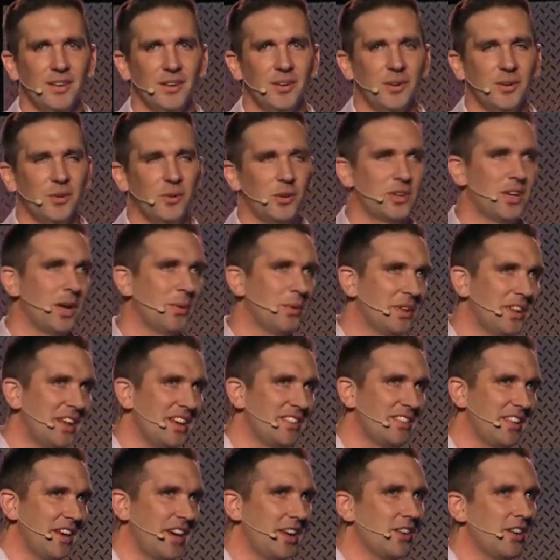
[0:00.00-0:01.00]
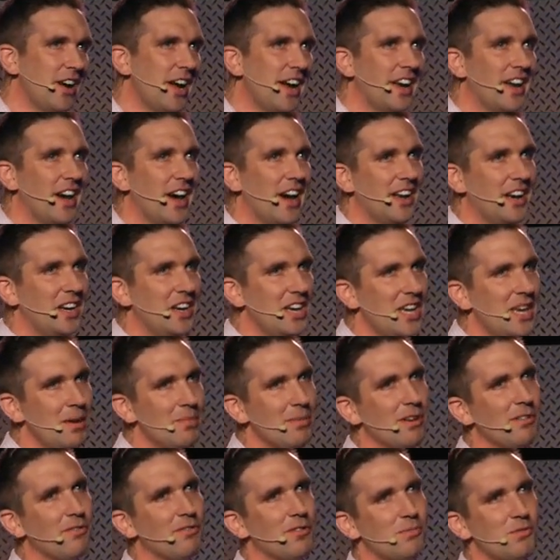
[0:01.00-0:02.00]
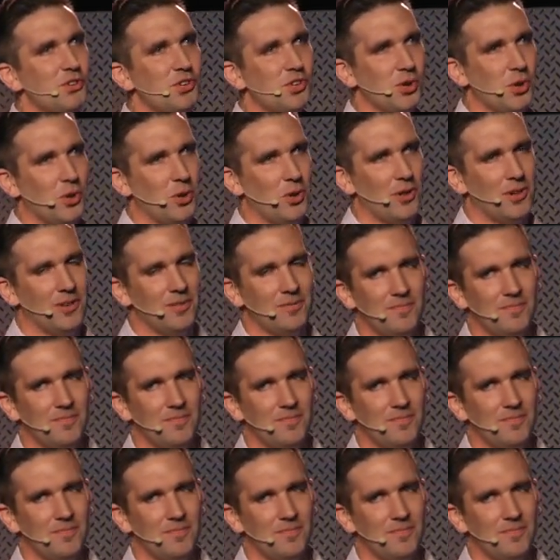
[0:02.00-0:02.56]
Well, a couple days later, I got an email from Joel.